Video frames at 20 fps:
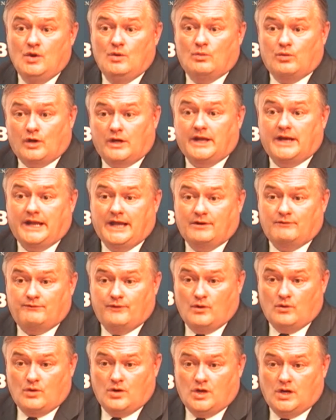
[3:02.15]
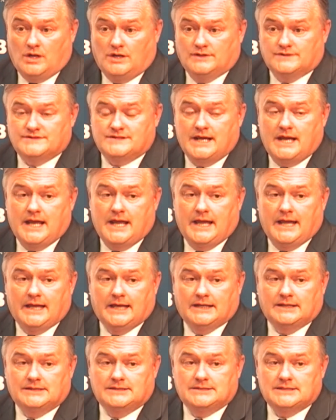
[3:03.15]
We're going to get phone calls,
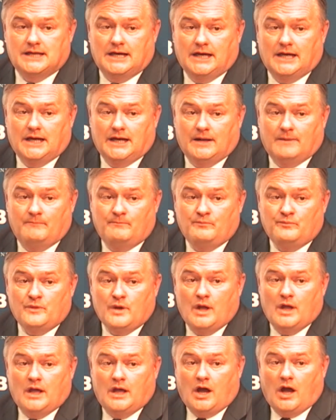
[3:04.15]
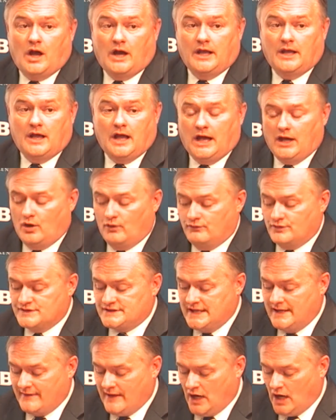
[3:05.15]
and I
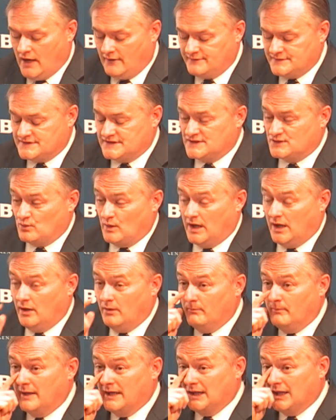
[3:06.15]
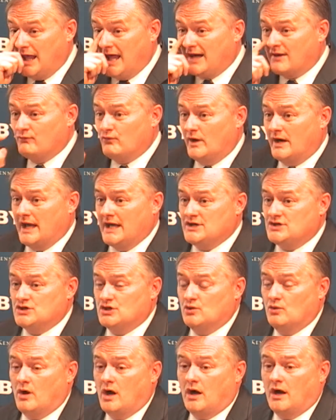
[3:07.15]
oversee that office as well. But a lot of what I
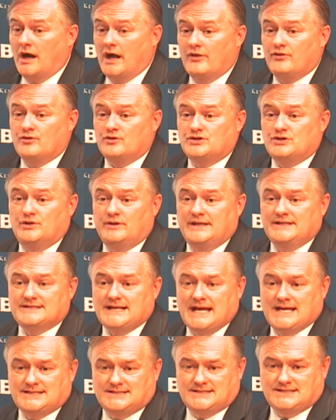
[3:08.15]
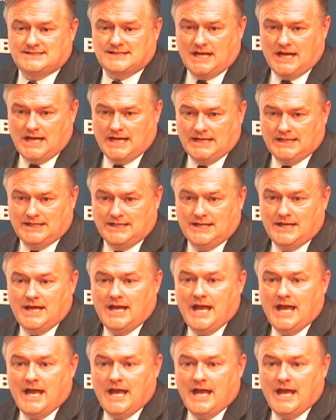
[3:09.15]
do are other duties as assigned.